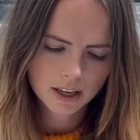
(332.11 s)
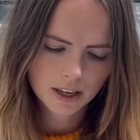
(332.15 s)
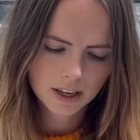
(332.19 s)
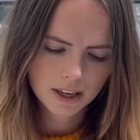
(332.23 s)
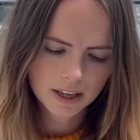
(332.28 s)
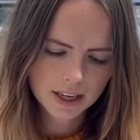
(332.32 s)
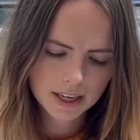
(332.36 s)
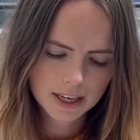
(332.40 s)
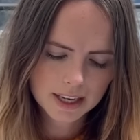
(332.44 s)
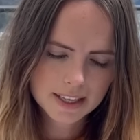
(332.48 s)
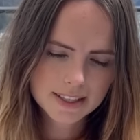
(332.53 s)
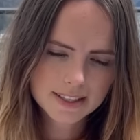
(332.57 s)

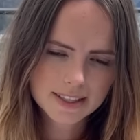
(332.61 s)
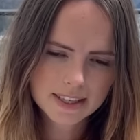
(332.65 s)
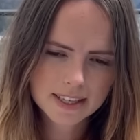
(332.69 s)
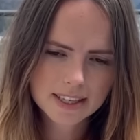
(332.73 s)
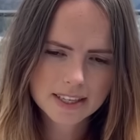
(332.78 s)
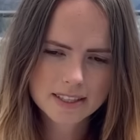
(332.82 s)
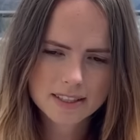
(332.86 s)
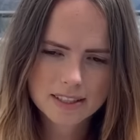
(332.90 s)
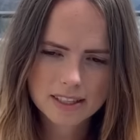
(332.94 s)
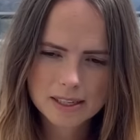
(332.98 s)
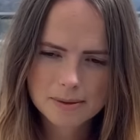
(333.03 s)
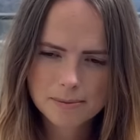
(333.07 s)
It is
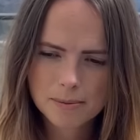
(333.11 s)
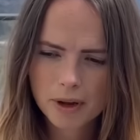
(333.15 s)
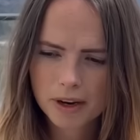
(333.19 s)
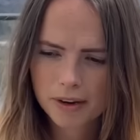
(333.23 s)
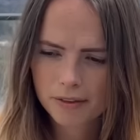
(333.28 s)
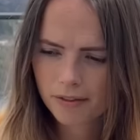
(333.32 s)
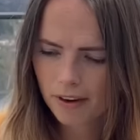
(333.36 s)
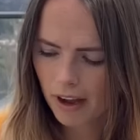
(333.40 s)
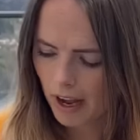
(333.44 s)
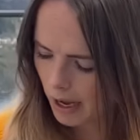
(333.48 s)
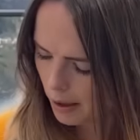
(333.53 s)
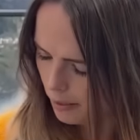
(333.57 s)
easily
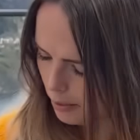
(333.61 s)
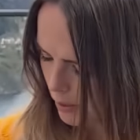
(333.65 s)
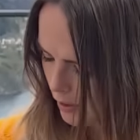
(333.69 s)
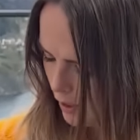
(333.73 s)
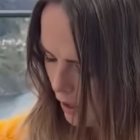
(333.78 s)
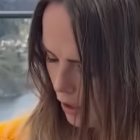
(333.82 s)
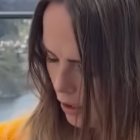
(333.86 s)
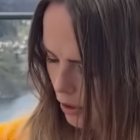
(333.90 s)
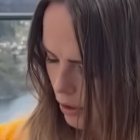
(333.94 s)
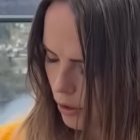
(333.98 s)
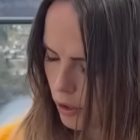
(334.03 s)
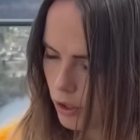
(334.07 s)
modifiable,
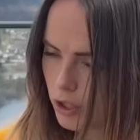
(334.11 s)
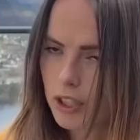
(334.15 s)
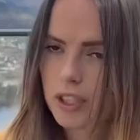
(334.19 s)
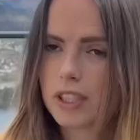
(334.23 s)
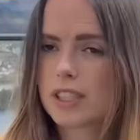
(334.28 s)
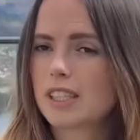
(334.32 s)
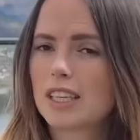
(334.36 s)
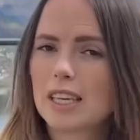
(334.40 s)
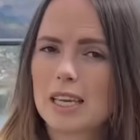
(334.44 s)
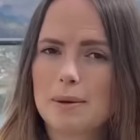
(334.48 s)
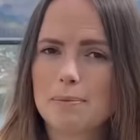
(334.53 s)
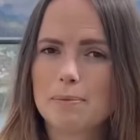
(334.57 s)
that you could
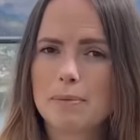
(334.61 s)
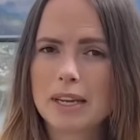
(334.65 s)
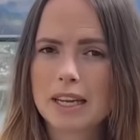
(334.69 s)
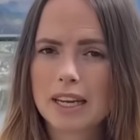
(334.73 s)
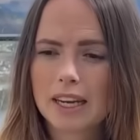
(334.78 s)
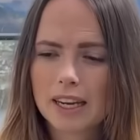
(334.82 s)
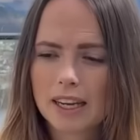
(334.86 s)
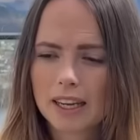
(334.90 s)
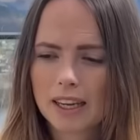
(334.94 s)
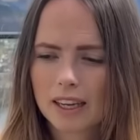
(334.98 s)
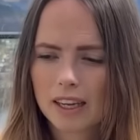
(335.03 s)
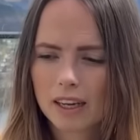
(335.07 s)
just keep
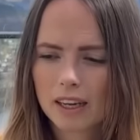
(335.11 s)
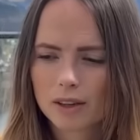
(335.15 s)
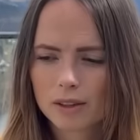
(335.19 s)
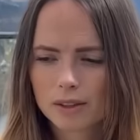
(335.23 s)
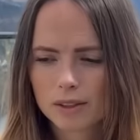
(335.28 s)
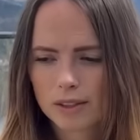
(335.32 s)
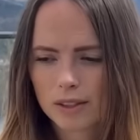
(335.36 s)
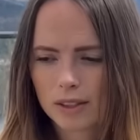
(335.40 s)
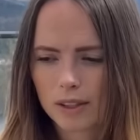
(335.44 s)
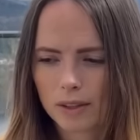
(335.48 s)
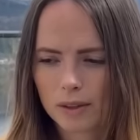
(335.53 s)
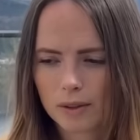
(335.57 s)
knitting, and
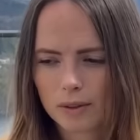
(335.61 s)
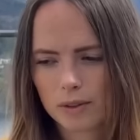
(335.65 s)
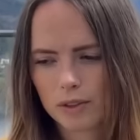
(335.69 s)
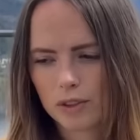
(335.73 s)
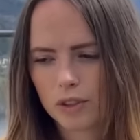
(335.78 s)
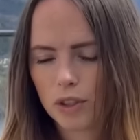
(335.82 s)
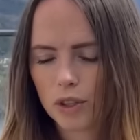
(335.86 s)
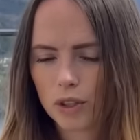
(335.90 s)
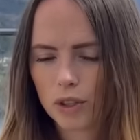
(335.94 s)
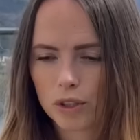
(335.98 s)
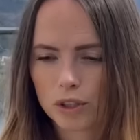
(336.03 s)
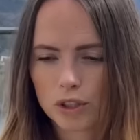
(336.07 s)
also
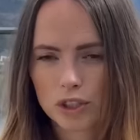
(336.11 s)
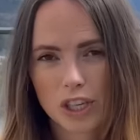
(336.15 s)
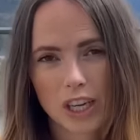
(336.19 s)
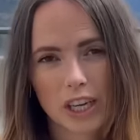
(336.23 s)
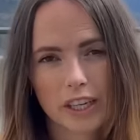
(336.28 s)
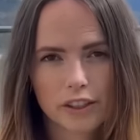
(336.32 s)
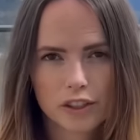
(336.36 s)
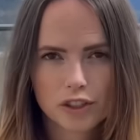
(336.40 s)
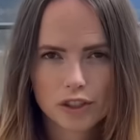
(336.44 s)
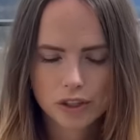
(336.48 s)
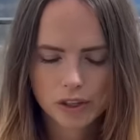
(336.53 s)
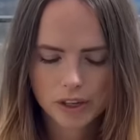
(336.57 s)
you could
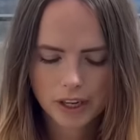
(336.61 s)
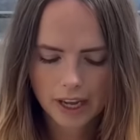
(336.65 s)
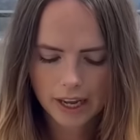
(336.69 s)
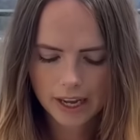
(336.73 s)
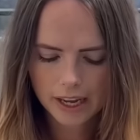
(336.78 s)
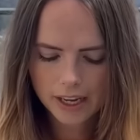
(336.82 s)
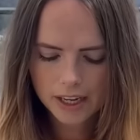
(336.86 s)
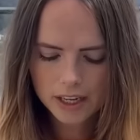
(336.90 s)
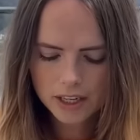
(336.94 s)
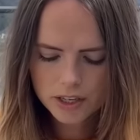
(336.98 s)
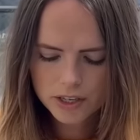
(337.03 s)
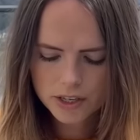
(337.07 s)
change your
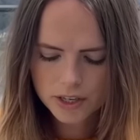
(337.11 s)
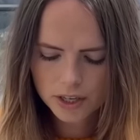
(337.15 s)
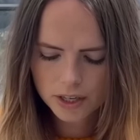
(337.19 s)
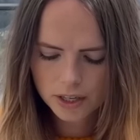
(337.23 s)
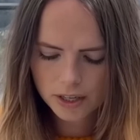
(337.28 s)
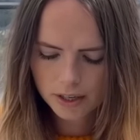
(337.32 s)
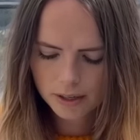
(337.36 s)
gauge.